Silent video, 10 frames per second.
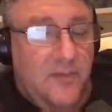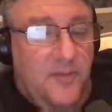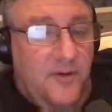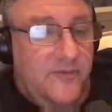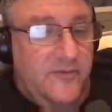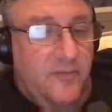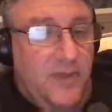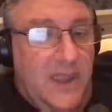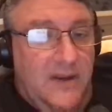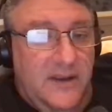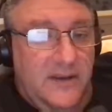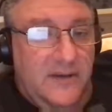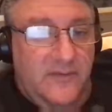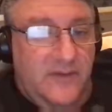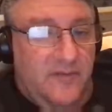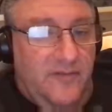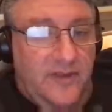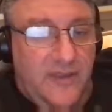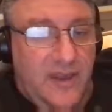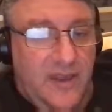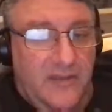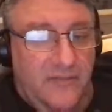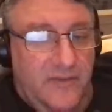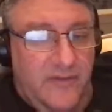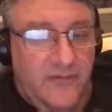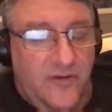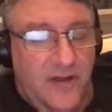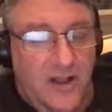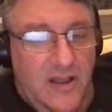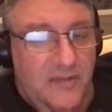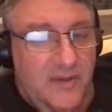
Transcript: got parts for the Bandit and stuff like that and the V-Strom,